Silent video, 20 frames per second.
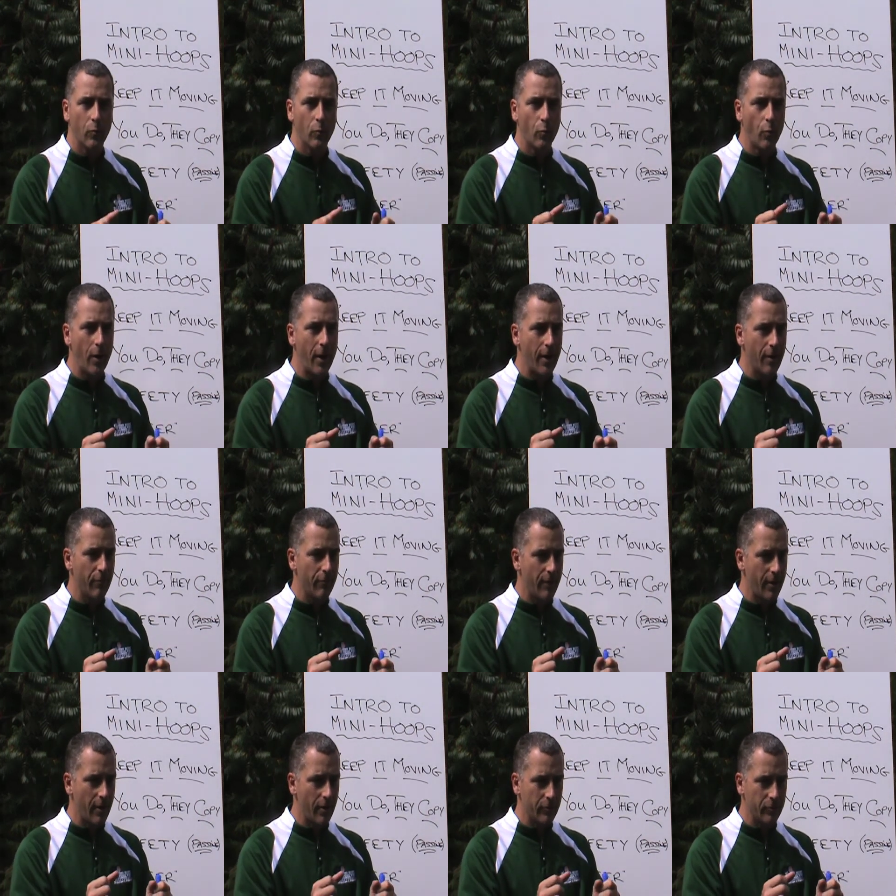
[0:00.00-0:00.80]
where
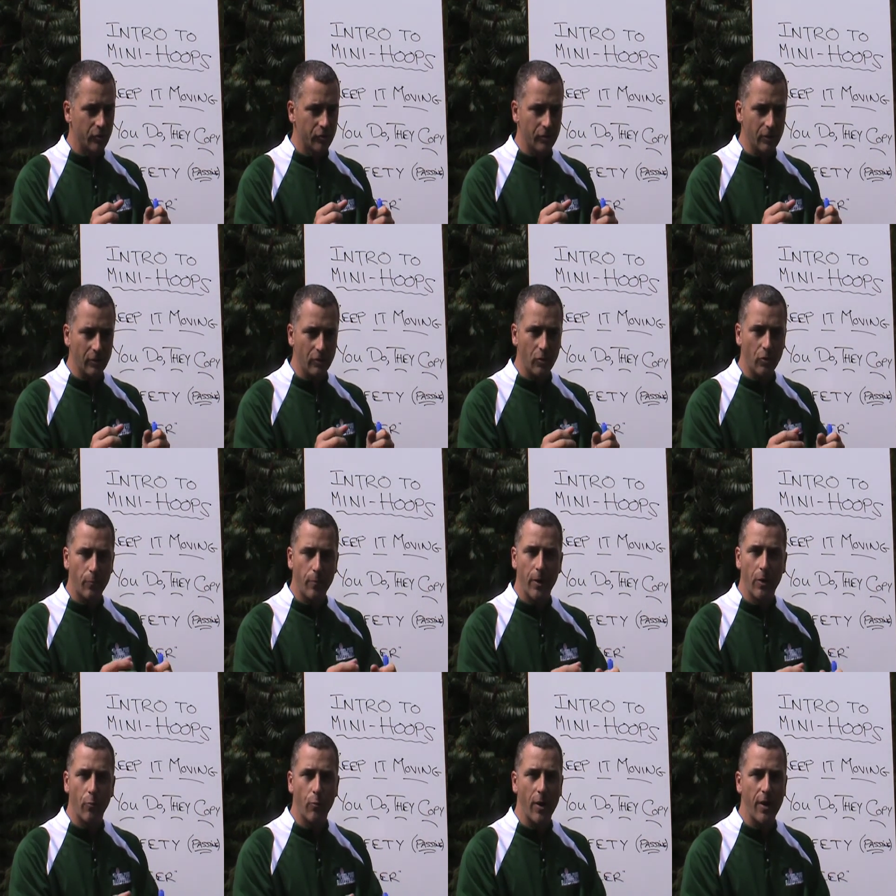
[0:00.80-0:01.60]
they're just a little
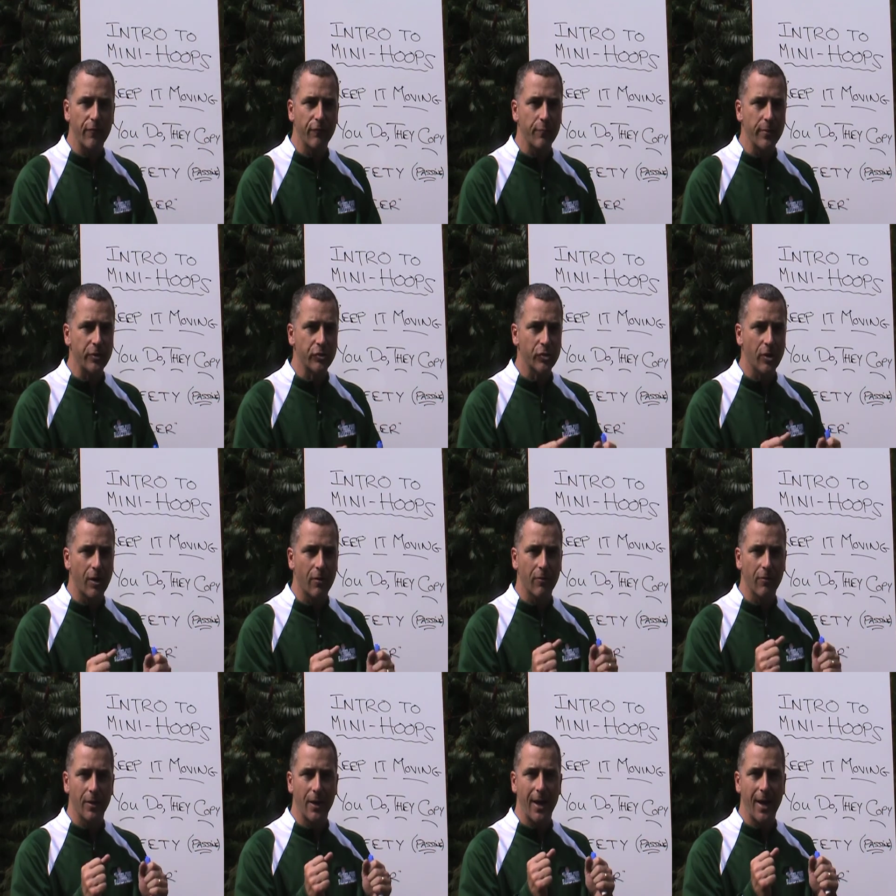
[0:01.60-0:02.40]
bit away from each
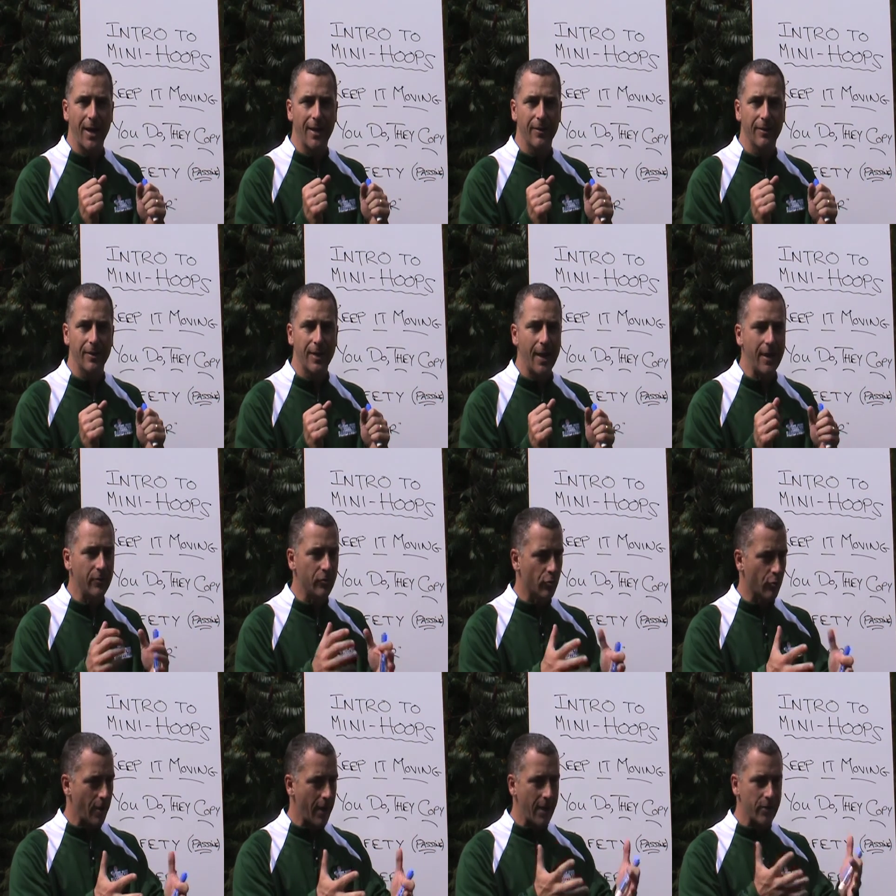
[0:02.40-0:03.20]
other, and then
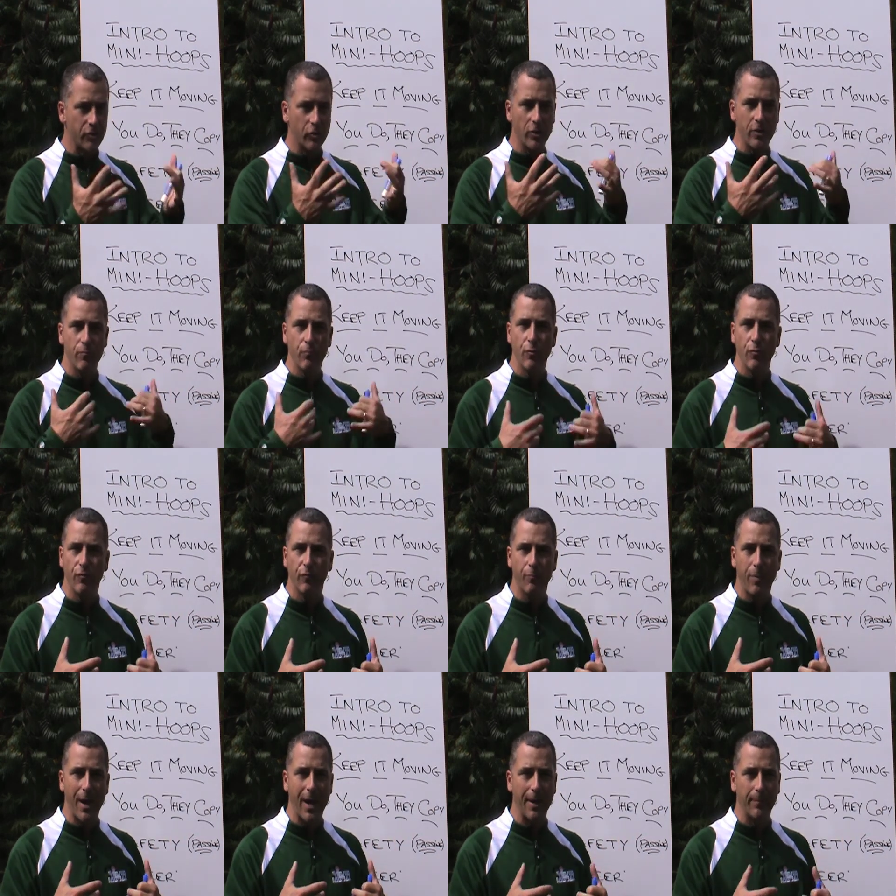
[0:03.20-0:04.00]
gradually
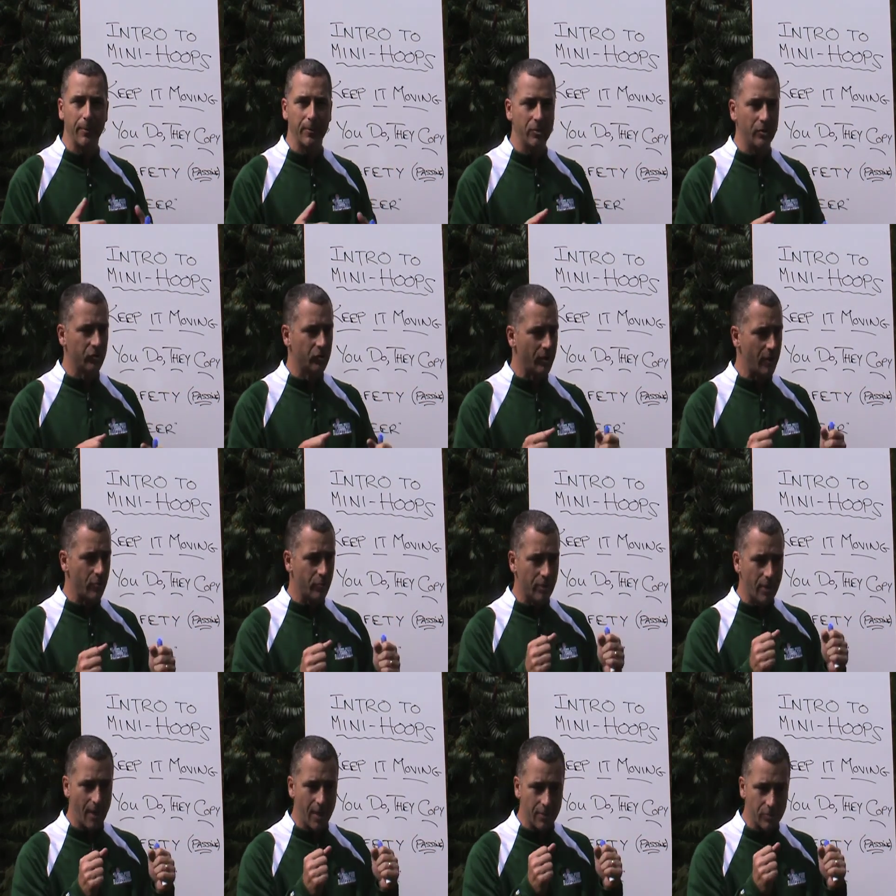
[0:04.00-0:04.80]
move back, but just say,
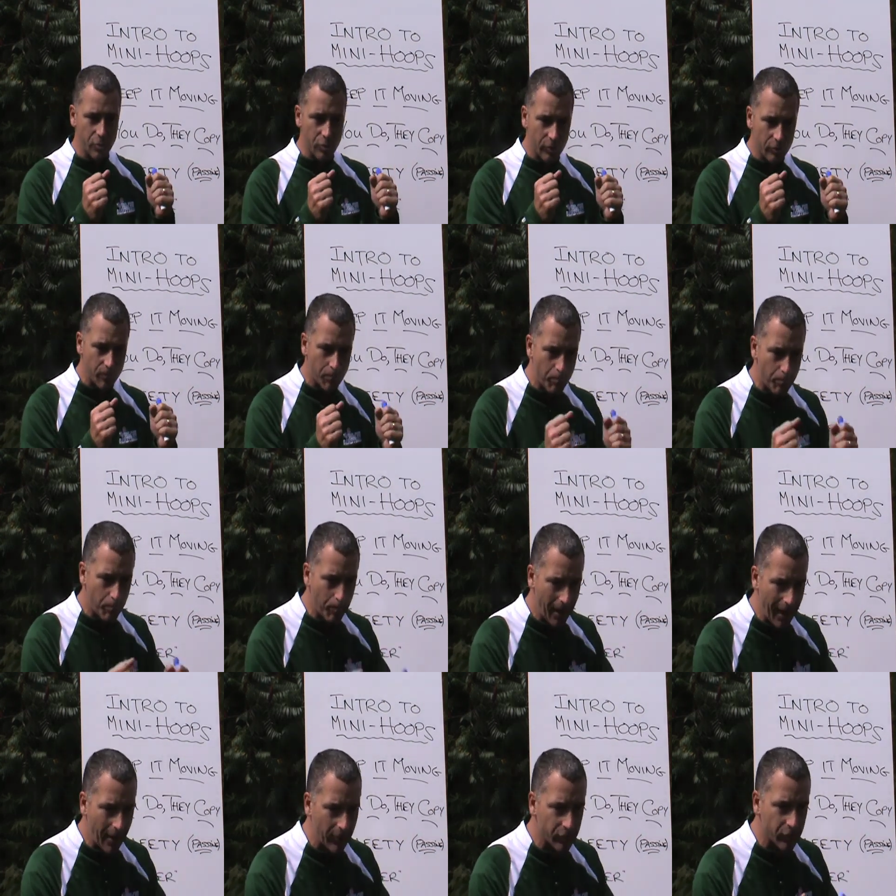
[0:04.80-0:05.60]
okay,
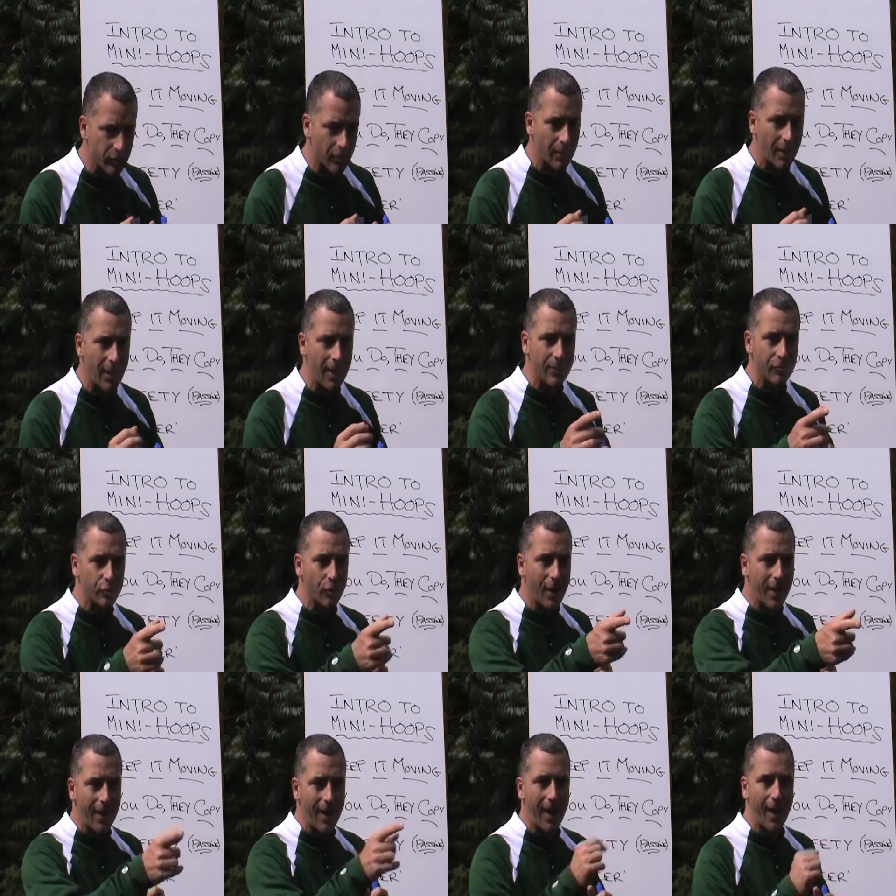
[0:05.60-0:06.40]
just bounce it and
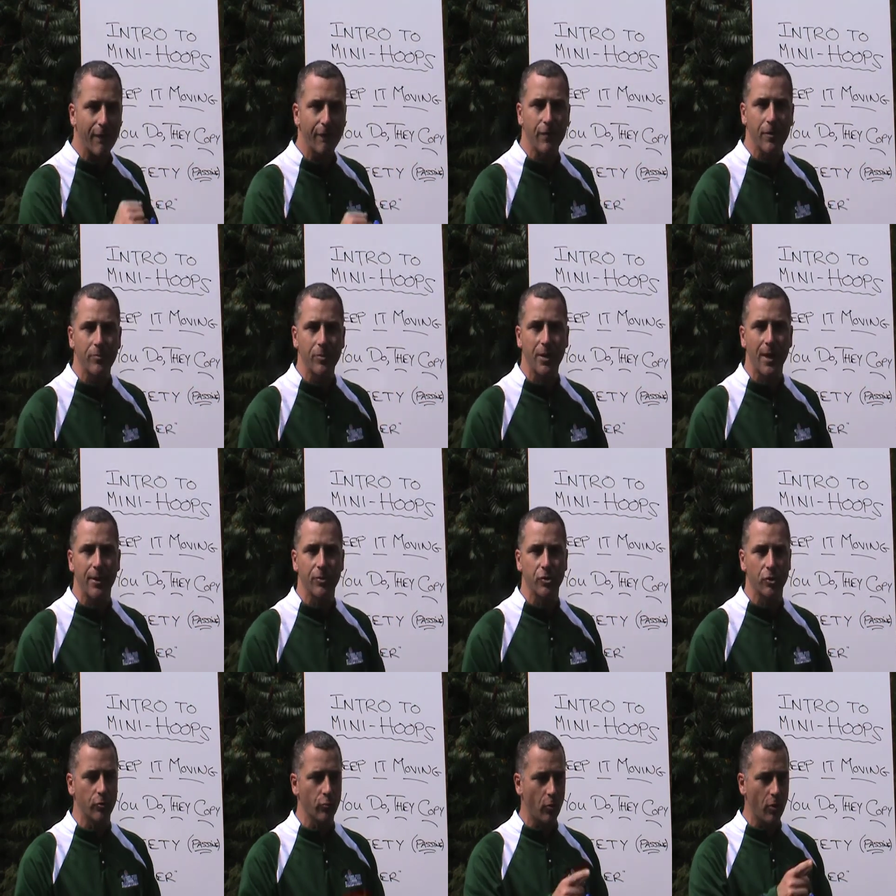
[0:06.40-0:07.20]
try to have him
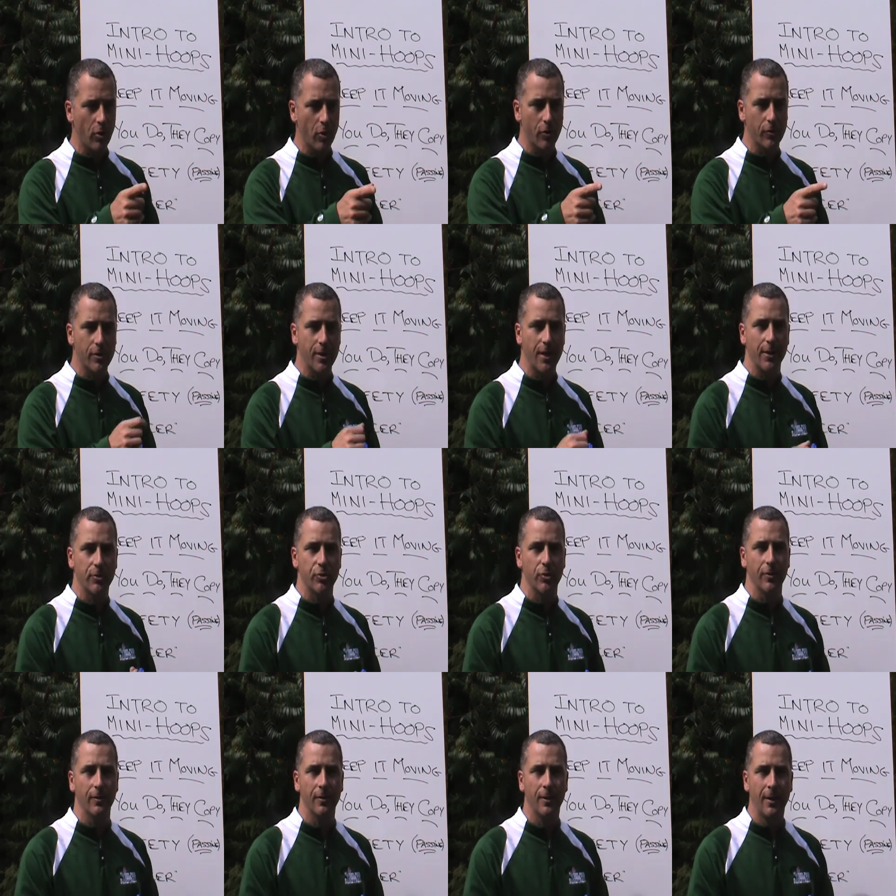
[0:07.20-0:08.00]
catch it or her
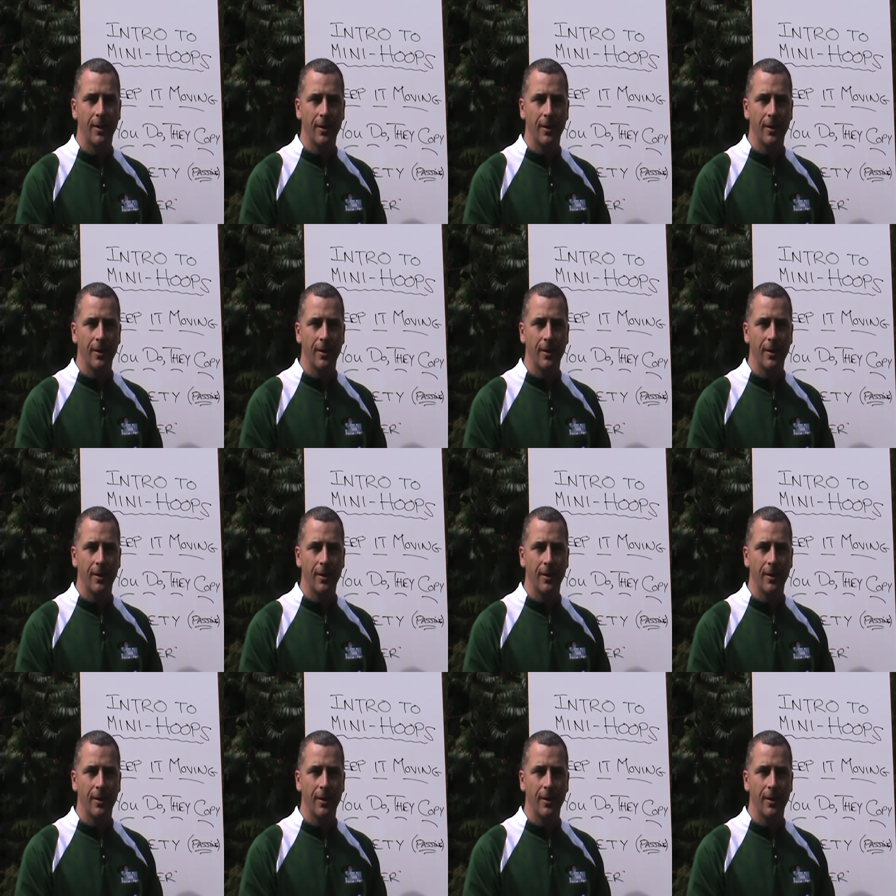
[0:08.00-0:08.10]
catch it.